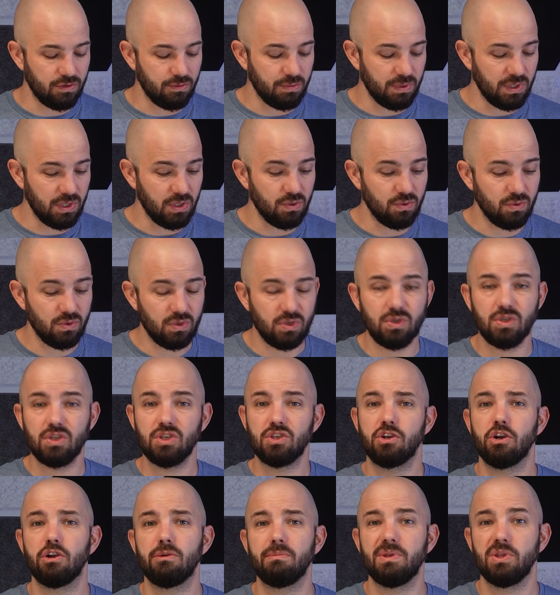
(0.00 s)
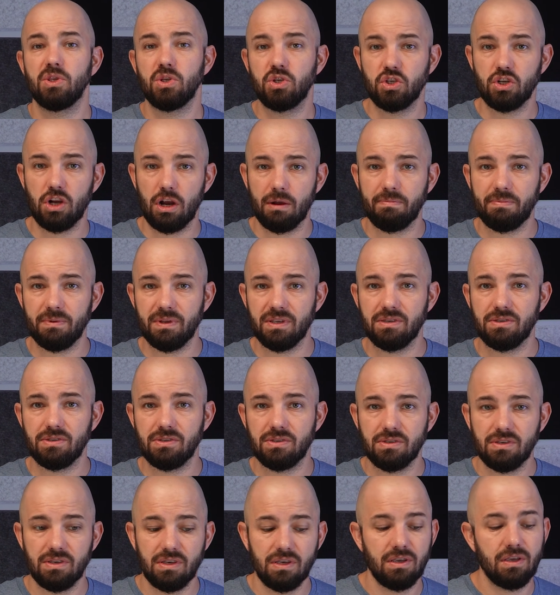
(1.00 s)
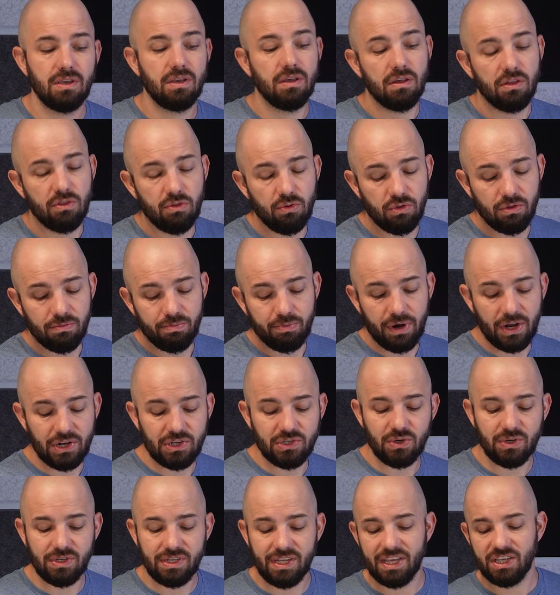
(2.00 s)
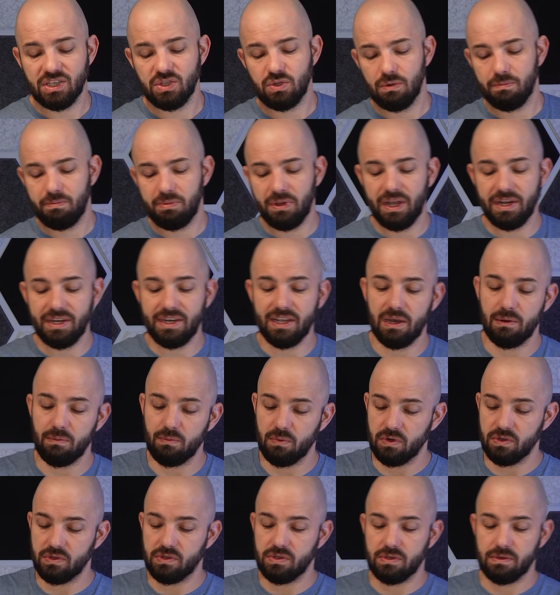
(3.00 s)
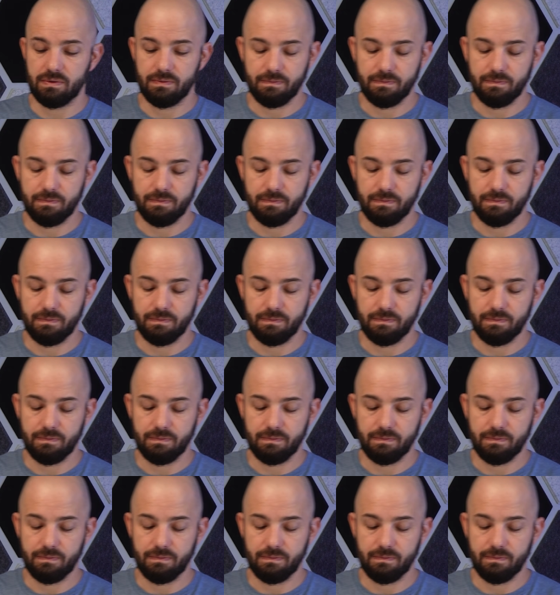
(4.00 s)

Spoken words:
to be used to determine the sharpness through the pressure it takes to apply downwards.